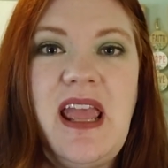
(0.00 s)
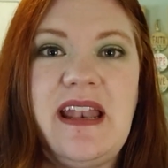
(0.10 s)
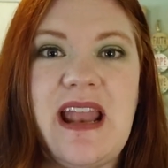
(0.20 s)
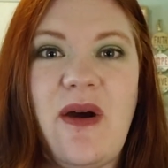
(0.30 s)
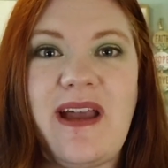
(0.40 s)

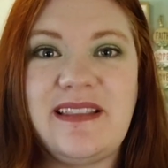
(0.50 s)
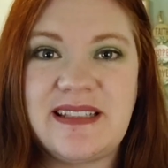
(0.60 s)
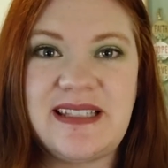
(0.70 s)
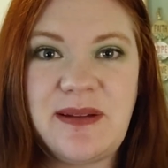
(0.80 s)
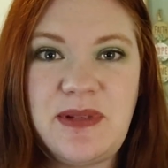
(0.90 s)
Now, at the
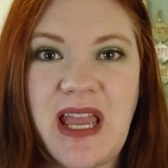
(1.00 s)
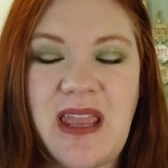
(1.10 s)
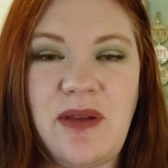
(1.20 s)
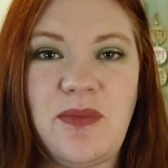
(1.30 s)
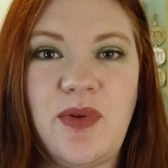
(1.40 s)
same
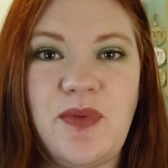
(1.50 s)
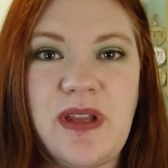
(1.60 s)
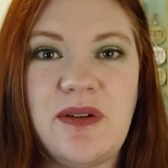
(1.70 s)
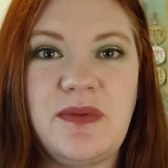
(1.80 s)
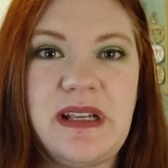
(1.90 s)
time,
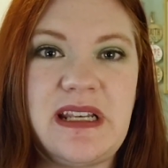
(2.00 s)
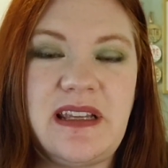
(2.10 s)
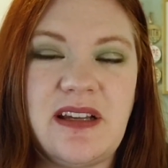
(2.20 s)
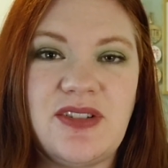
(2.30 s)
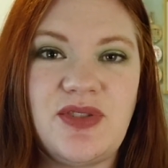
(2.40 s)
we're
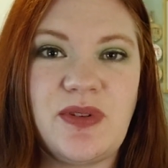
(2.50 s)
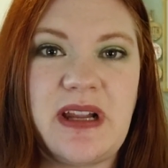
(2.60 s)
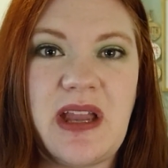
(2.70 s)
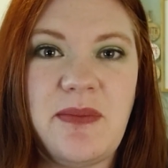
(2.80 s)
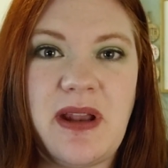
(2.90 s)
reading a
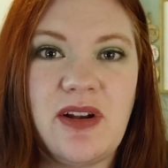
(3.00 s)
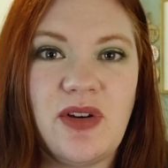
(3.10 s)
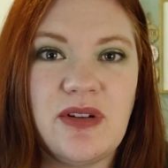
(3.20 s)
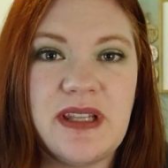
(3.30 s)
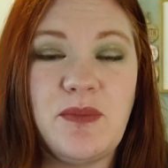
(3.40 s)
story about a
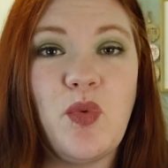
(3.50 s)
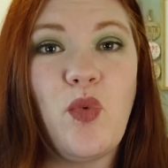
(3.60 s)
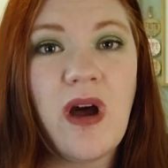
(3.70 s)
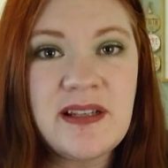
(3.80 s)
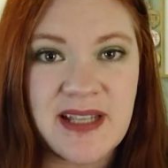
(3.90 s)
girl named
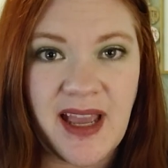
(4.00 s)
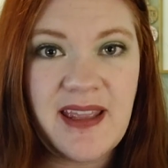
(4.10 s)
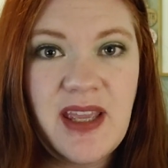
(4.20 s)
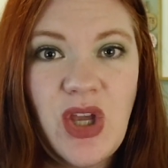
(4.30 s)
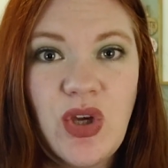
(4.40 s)
Wanda
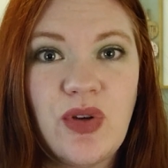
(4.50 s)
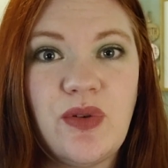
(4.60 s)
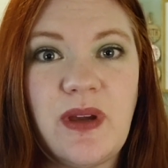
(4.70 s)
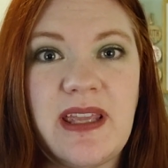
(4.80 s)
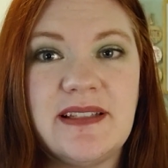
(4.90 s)

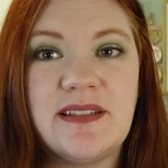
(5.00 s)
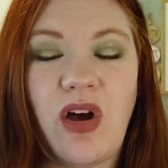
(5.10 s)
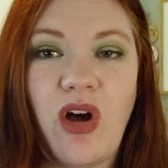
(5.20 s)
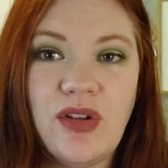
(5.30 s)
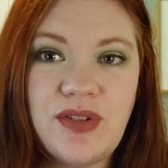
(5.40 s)
who is
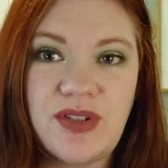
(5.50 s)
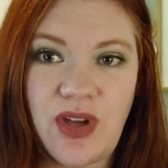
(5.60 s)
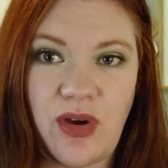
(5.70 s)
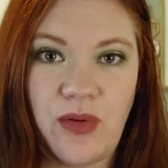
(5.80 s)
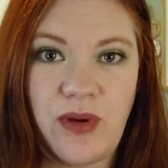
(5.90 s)

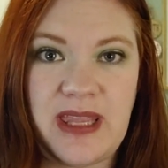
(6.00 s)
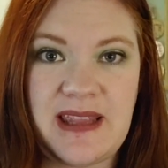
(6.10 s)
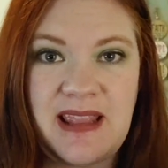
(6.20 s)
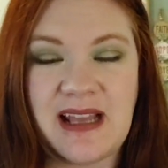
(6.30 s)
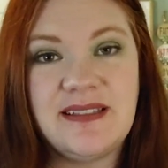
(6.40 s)
also
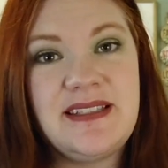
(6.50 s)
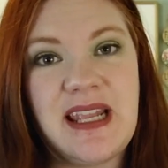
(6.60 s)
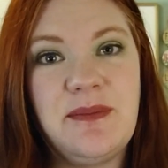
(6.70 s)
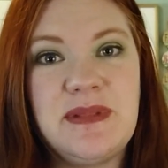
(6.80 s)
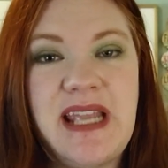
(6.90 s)
in that
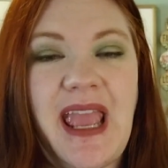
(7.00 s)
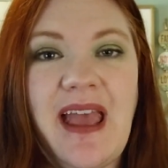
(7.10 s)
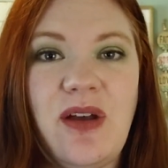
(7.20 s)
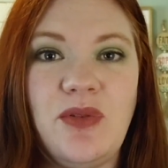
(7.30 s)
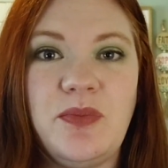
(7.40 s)
same
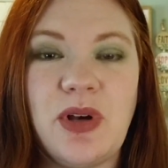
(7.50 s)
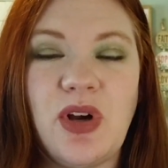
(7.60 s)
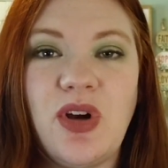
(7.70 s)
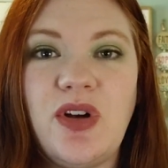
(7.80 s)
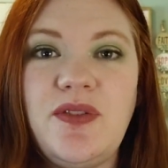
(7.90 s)
town, but
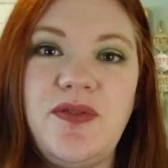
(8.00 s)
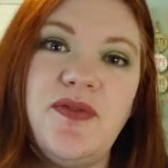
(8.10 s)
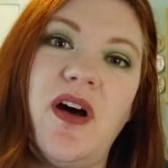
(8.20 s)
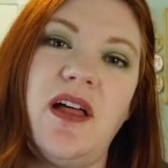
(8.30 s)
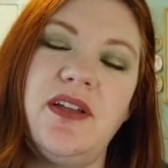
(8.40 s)
her
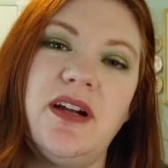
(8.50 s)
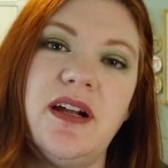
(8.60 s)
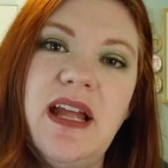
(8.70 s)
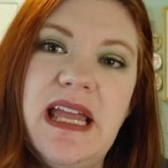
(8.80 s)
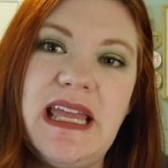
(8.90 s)

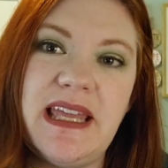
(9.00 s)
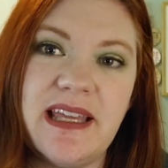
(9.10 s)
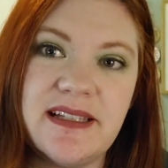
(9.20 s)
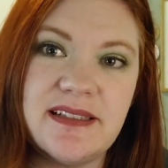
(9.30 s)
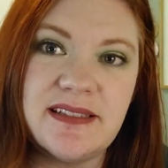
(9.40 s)
father
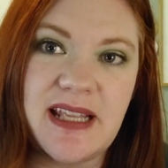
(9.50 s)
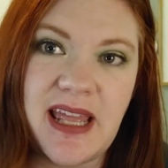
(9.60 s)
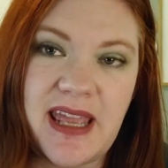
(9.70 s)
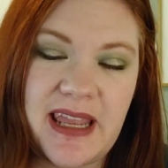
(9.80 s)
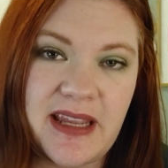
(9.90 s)
is
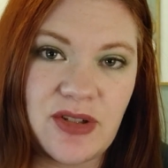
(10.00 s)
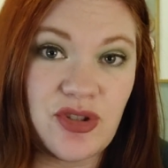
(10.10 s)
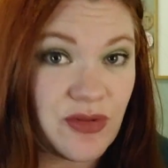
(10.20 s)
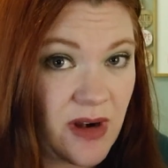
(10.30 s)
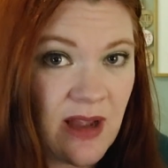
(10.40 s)
a
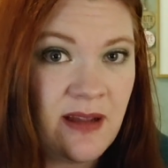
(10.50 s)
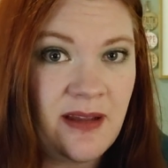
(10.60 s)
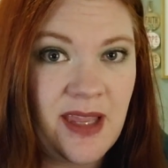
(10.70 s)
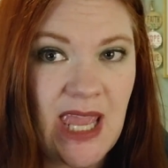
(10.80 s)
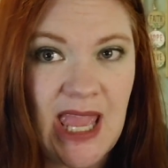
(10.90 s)

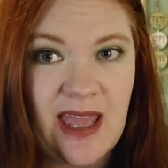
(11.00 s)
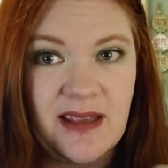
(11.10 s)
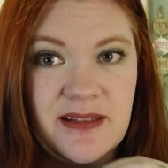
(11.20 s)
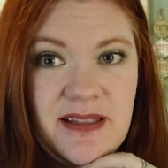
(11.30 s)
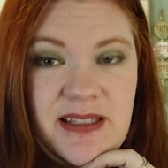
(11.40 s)
drunk
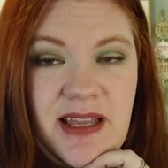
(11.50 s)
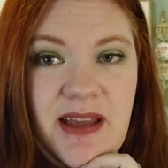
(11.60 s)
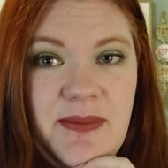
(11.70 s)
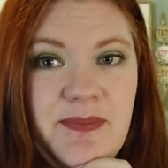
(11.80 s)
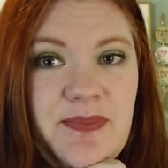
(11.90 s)
and
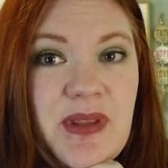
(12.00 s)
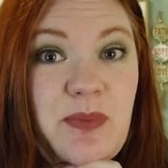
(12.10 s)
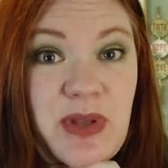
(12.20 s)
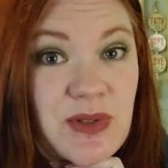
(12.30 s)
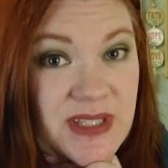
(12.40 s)

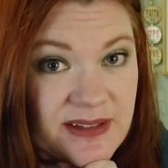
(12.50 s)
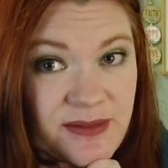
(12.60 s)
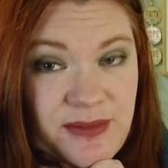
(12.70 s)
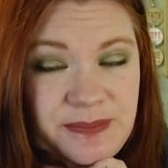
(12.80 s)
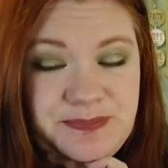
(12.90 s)
abusive.